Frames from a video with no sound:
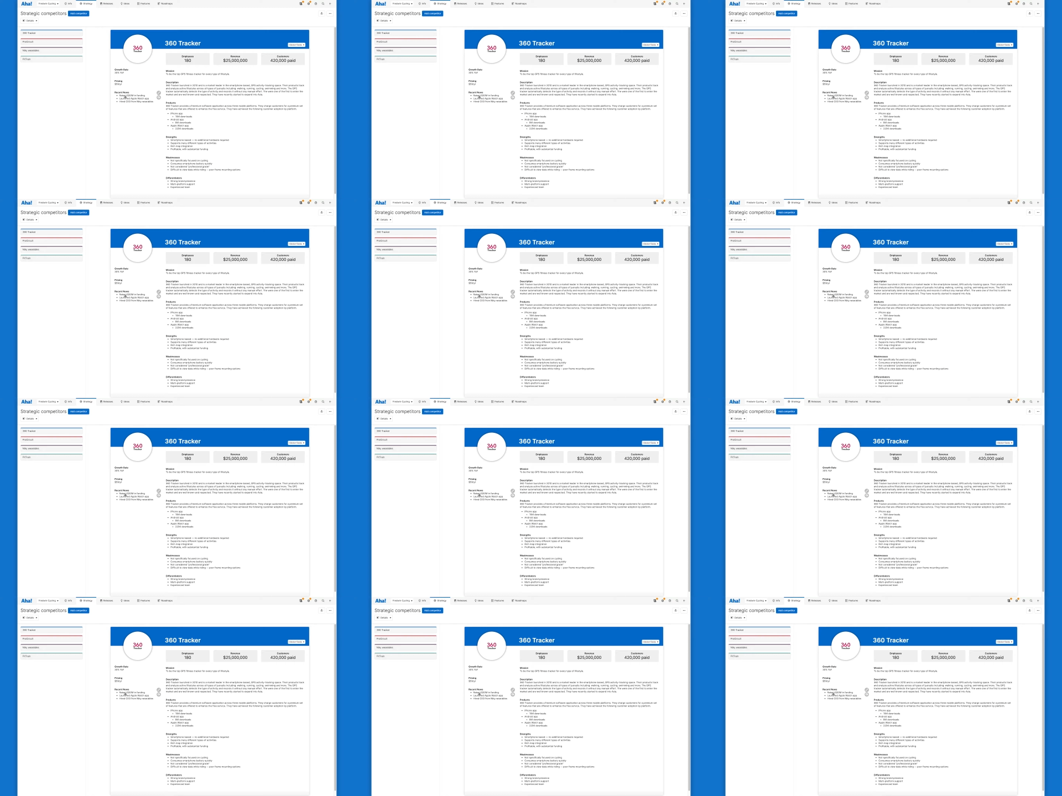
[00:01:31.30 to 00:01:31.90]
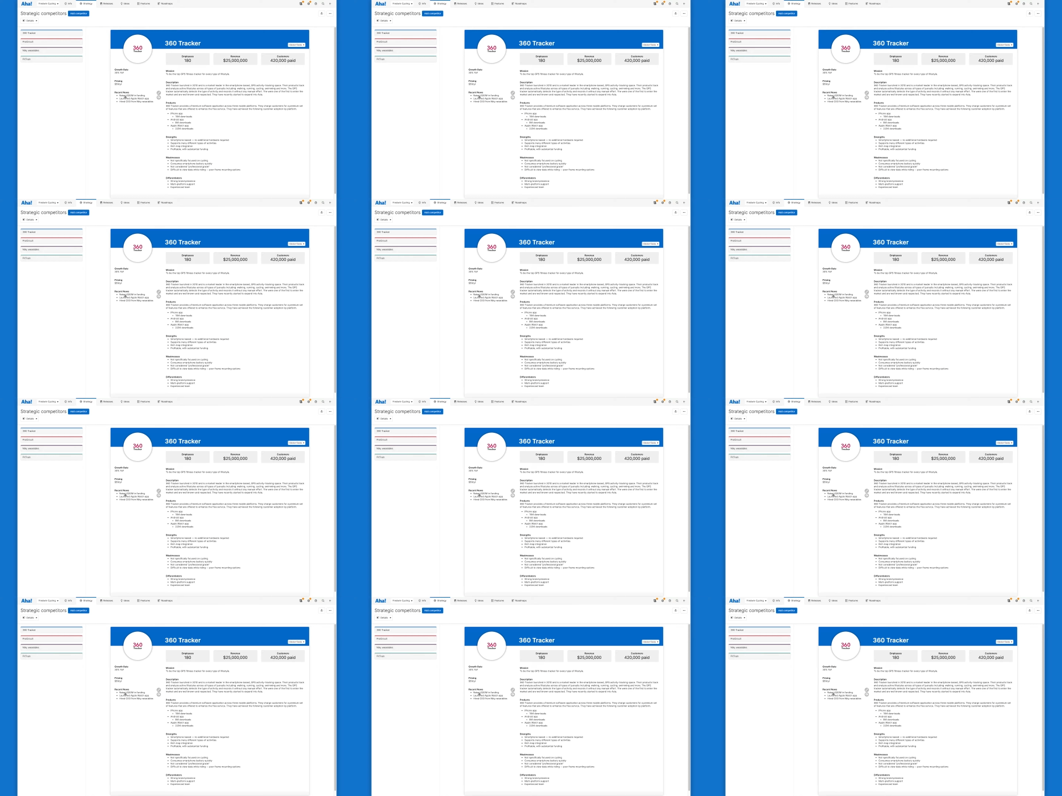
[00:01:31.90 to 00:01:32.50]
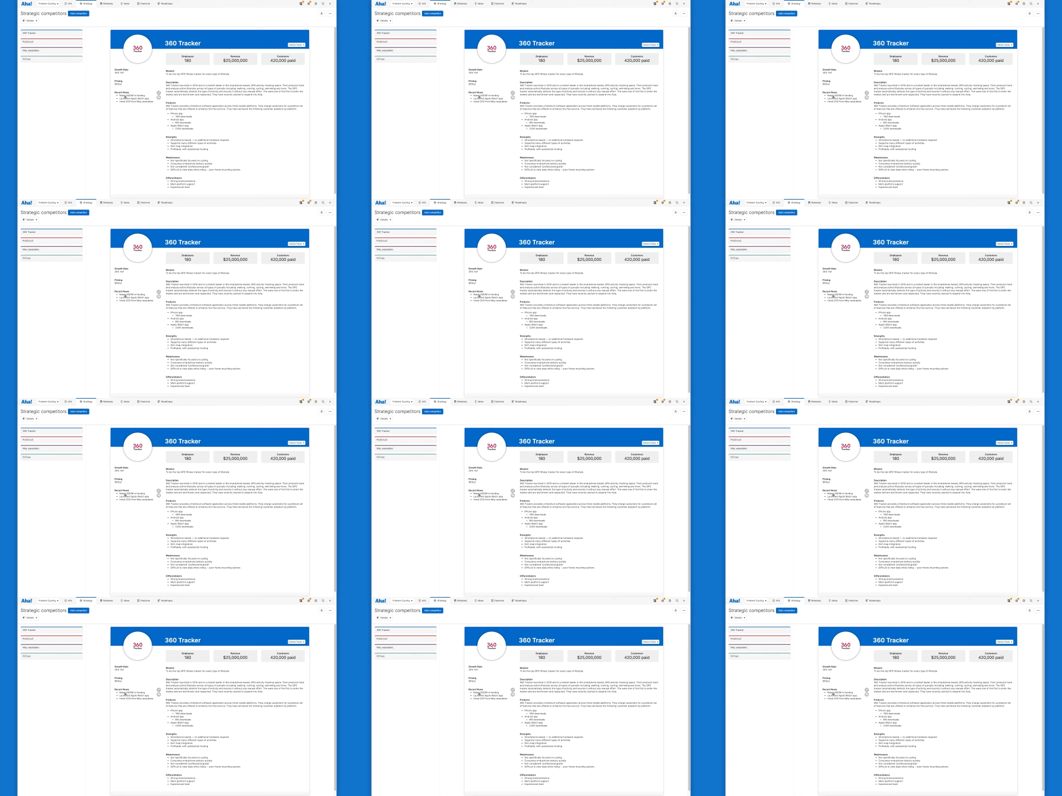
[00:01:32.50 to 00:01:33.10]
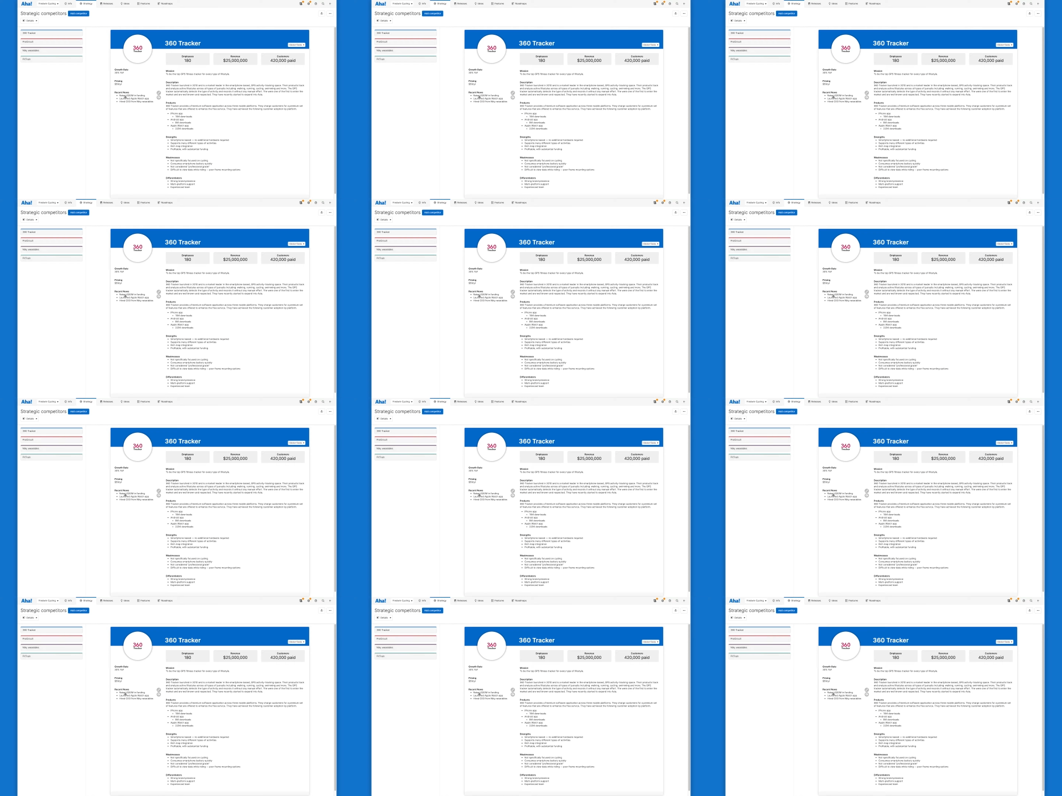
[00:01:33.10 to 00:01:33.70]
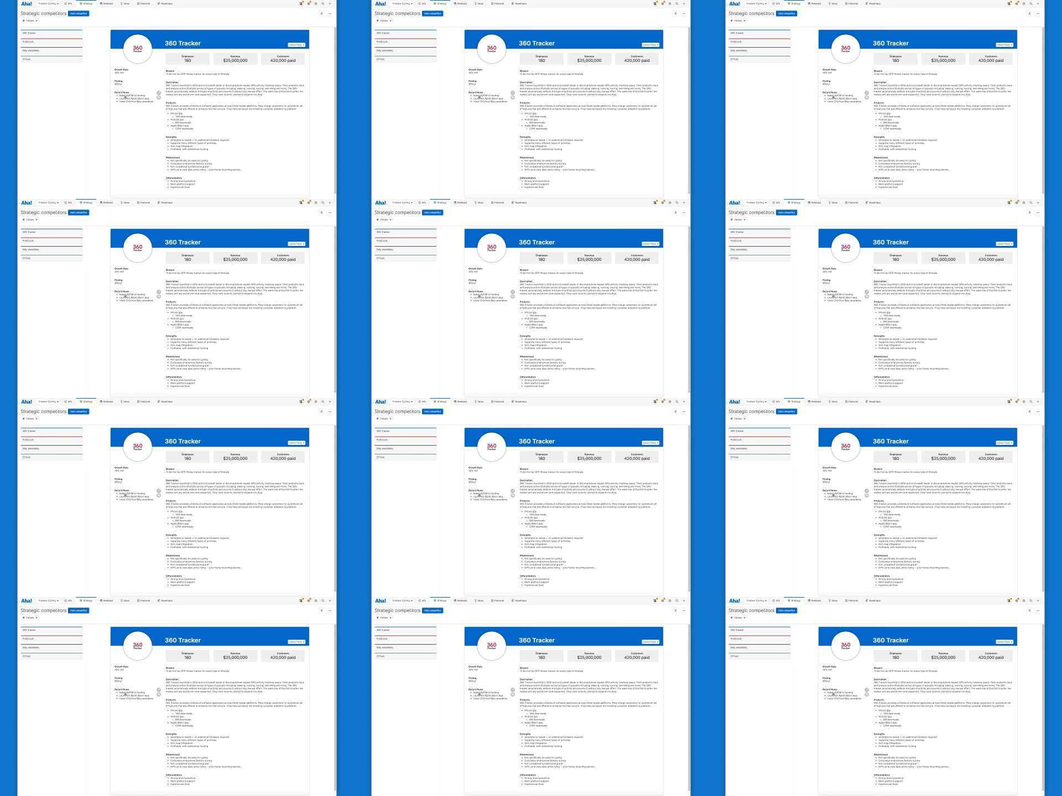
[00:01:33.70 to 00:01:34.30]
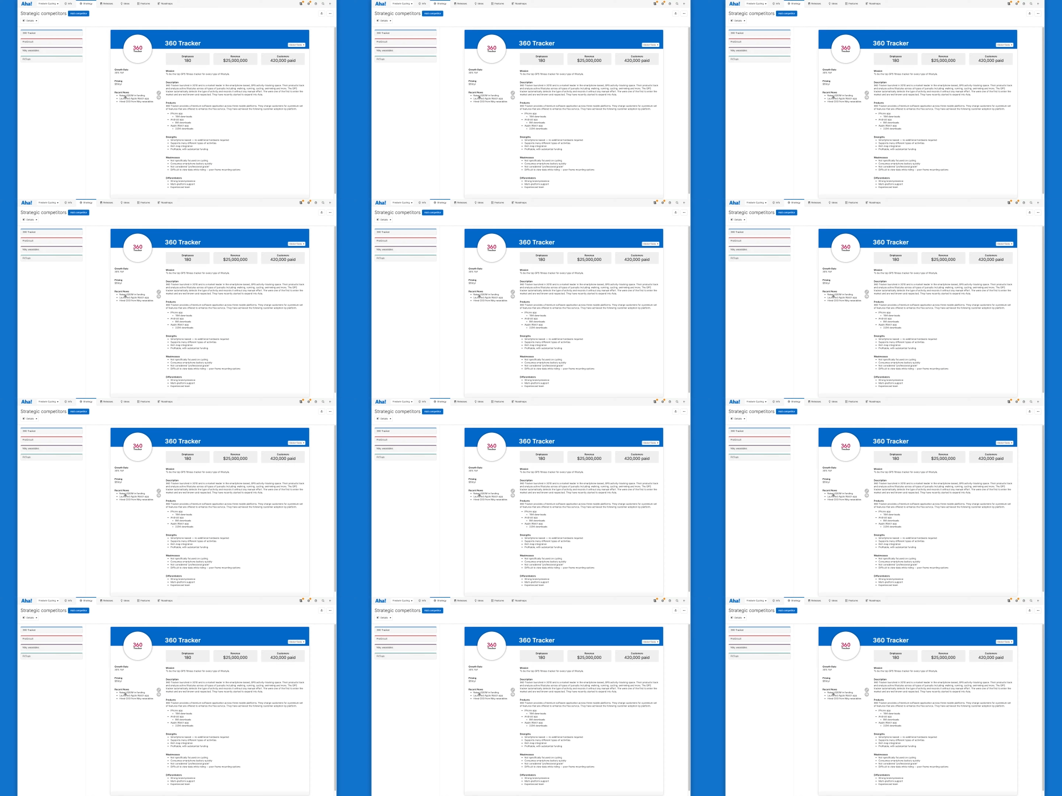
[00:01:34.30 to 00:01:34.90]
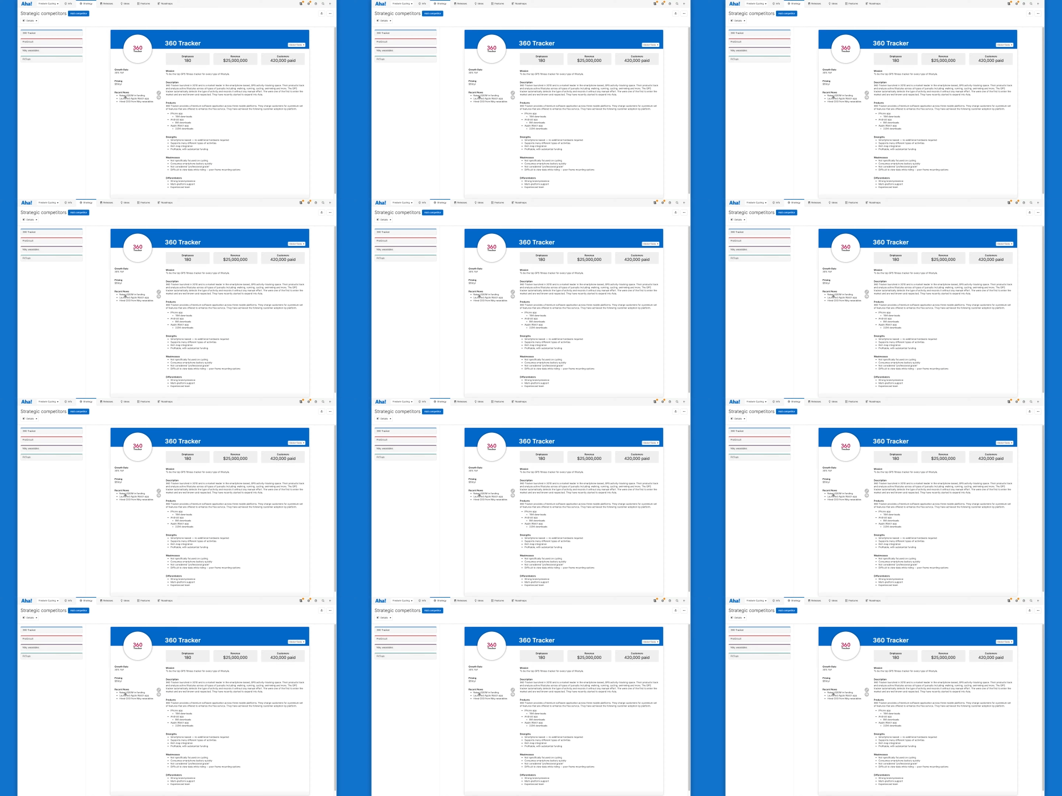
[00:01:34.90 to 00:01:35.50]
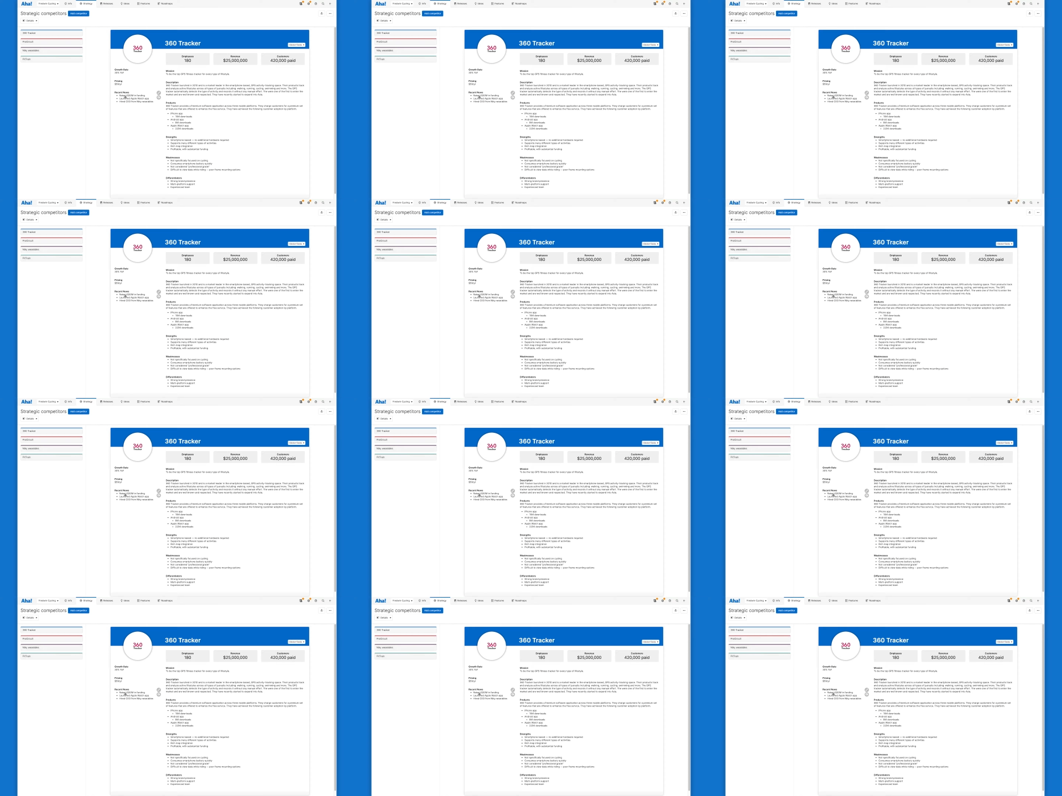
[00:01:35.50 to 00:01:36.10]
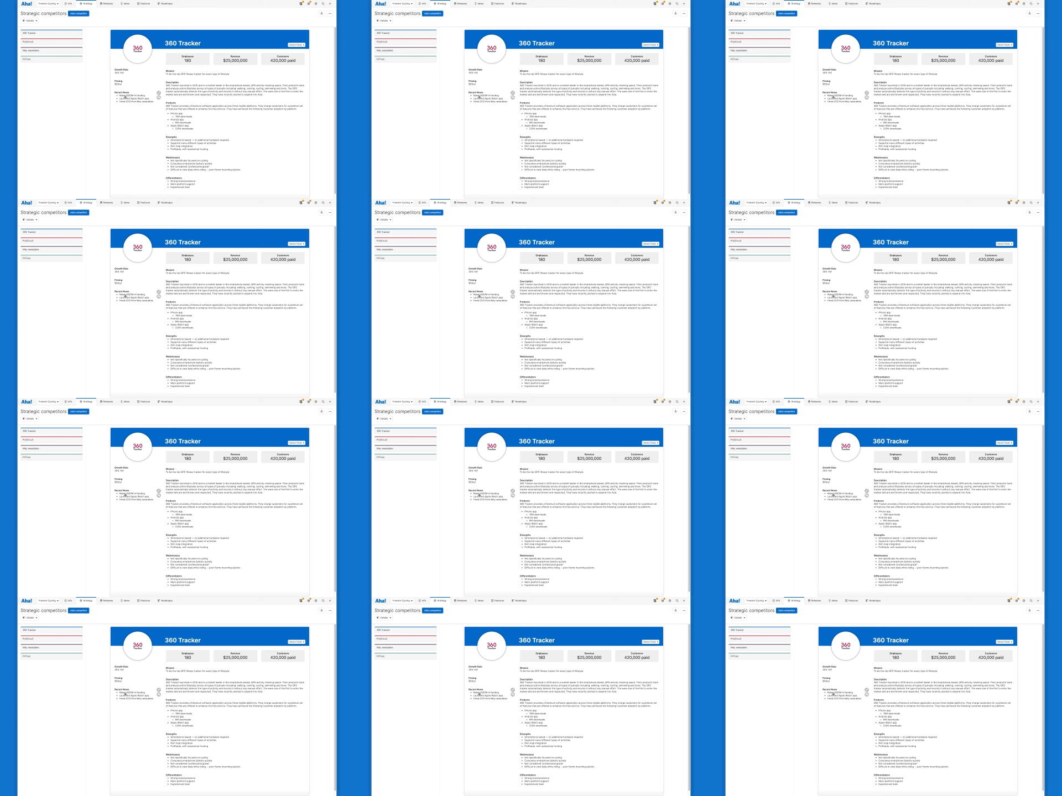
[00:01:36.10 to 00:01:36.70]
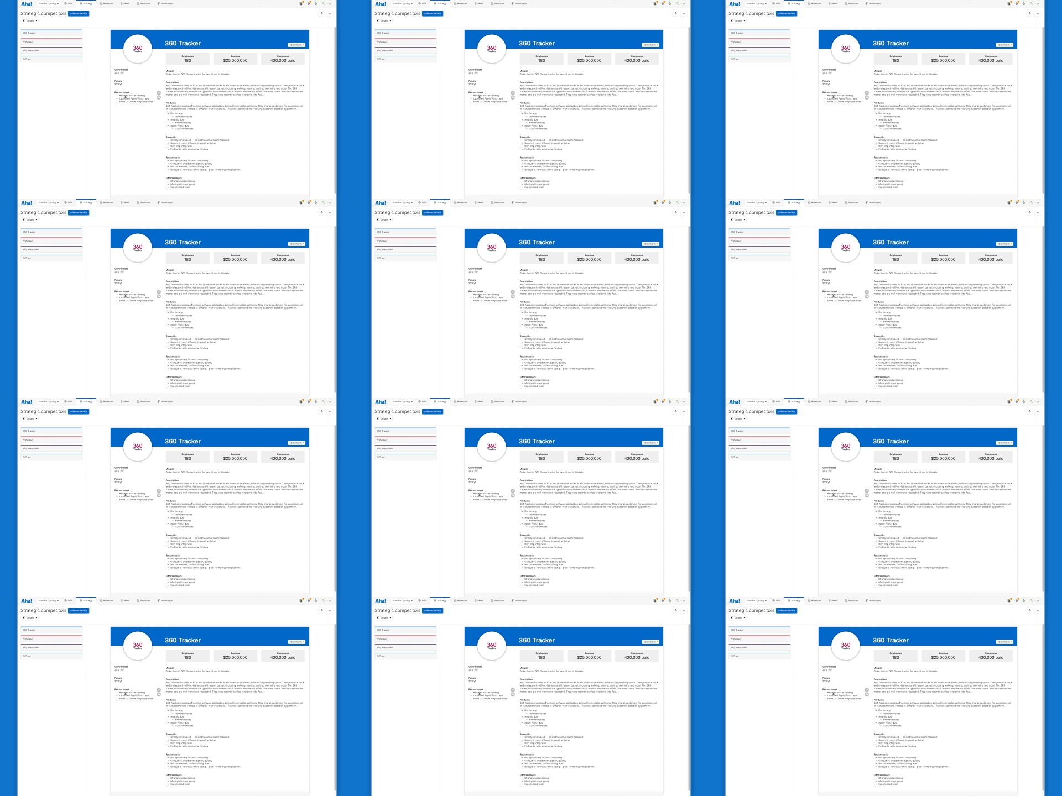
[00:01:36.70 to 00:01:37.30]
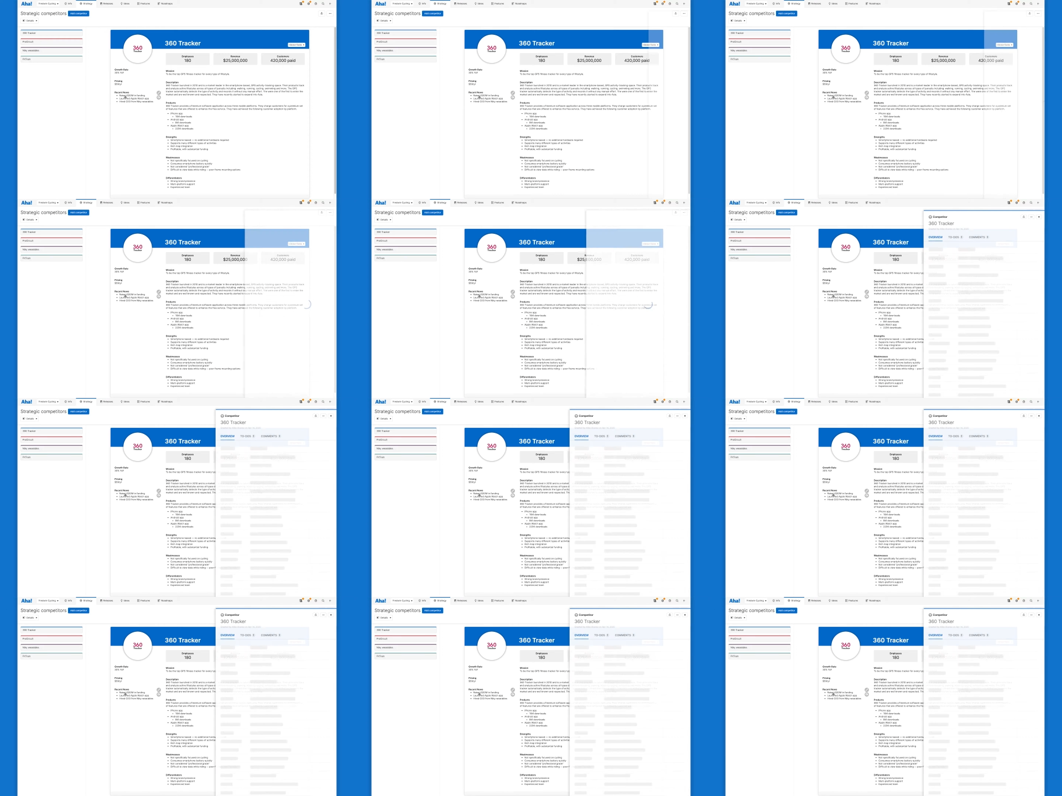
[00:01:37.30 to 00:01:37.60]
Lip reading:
(no speaker visible)